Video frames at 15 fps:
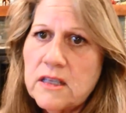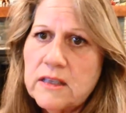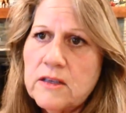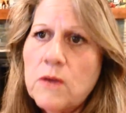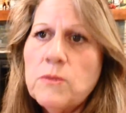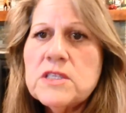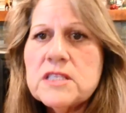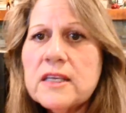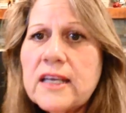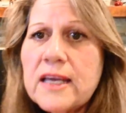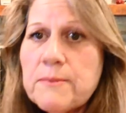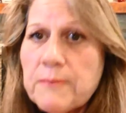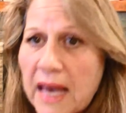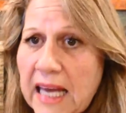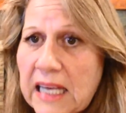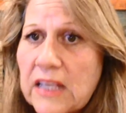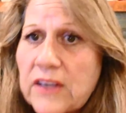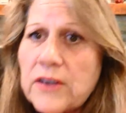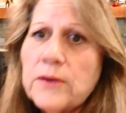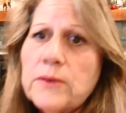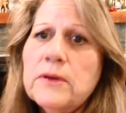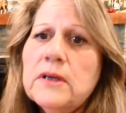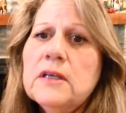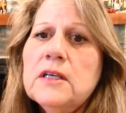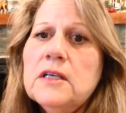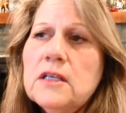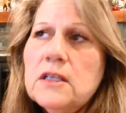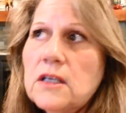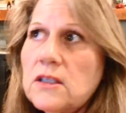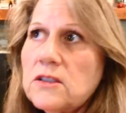Like no one's gonna get mad at you.
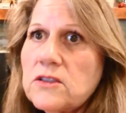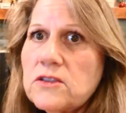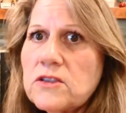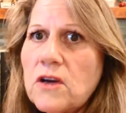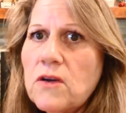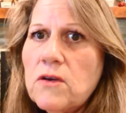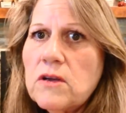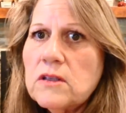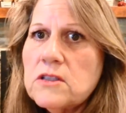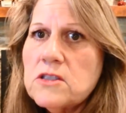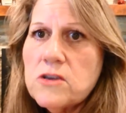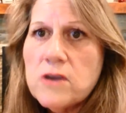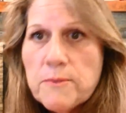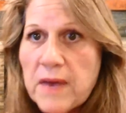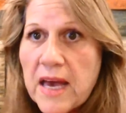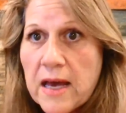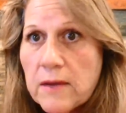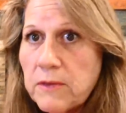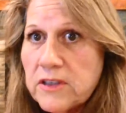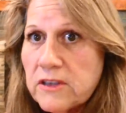Don't. Do you get mad when